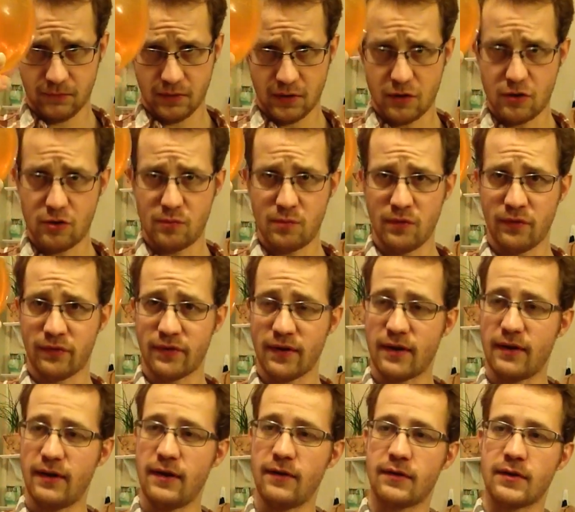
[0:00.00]
almost
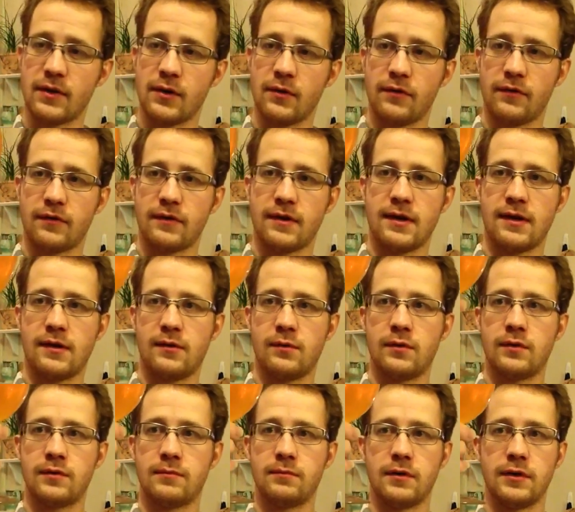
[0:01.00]
like an East Coast style
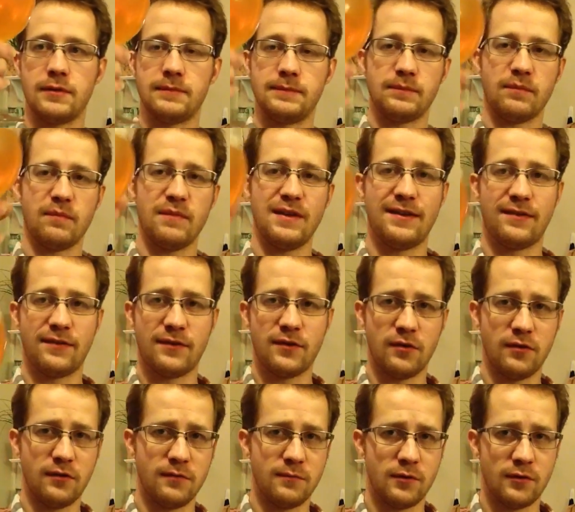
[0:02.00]
one, but it's
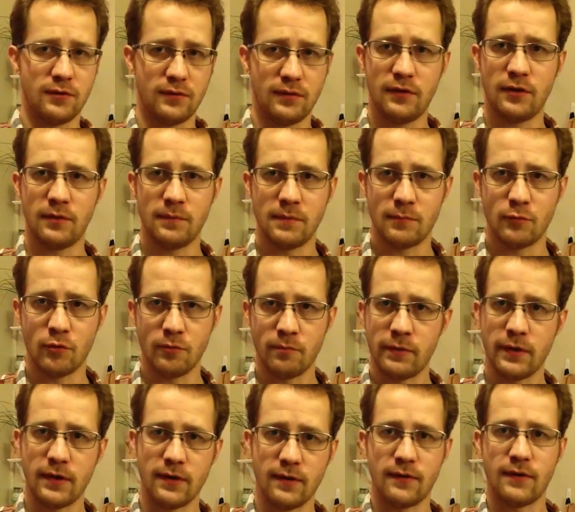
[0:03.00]
still a little bit more
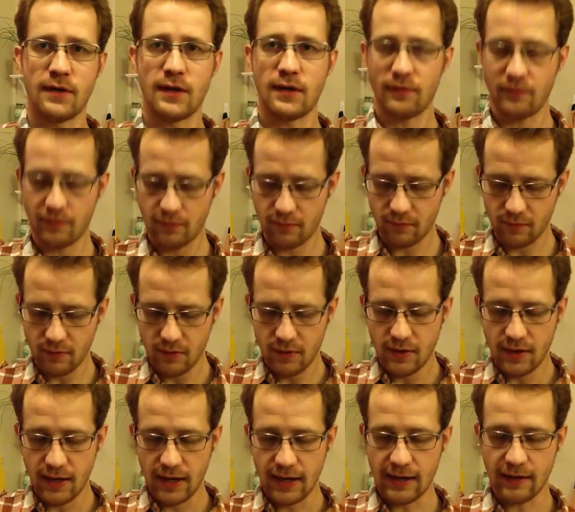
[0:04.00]
bitter, not
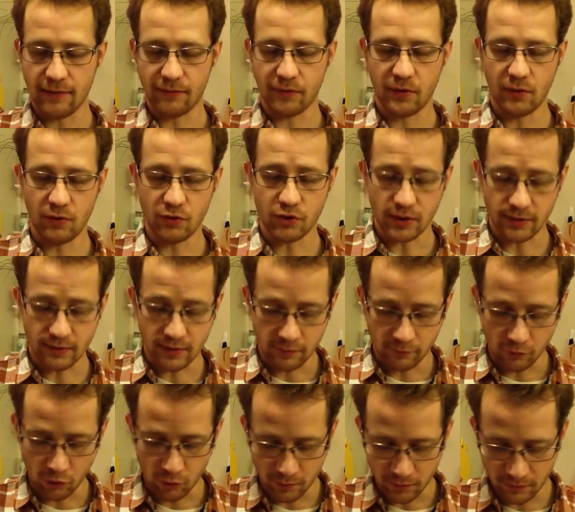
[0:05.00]
as huge on the
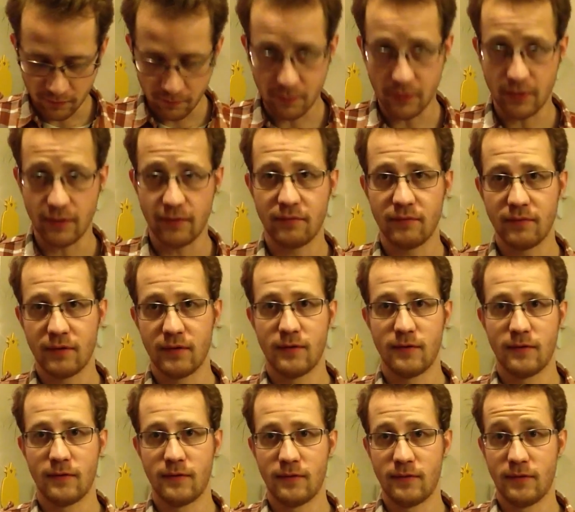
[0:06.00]
aroma, but
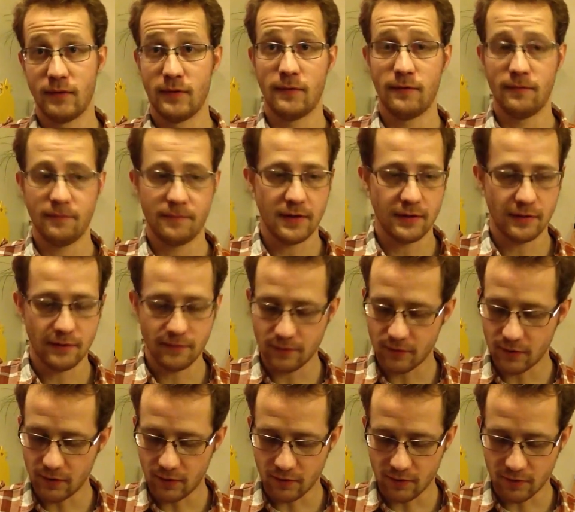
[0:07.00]
very,
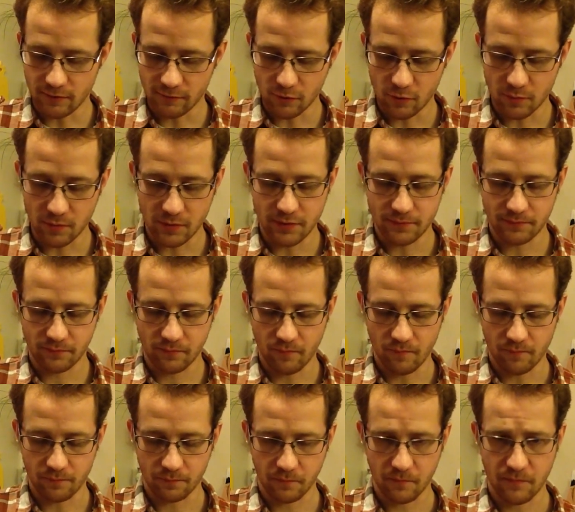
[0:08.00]
very good aroma.
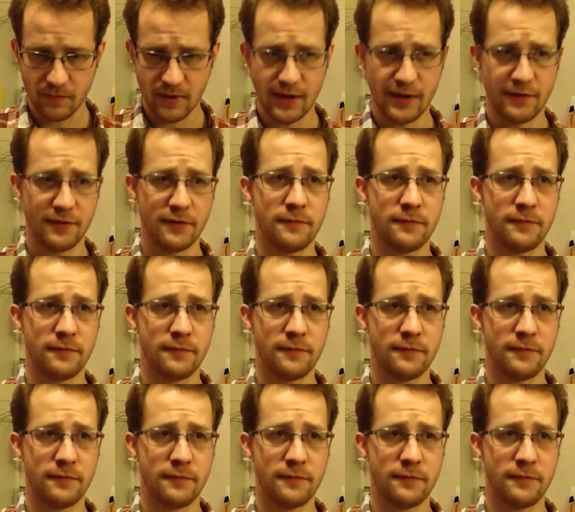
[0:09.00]
And the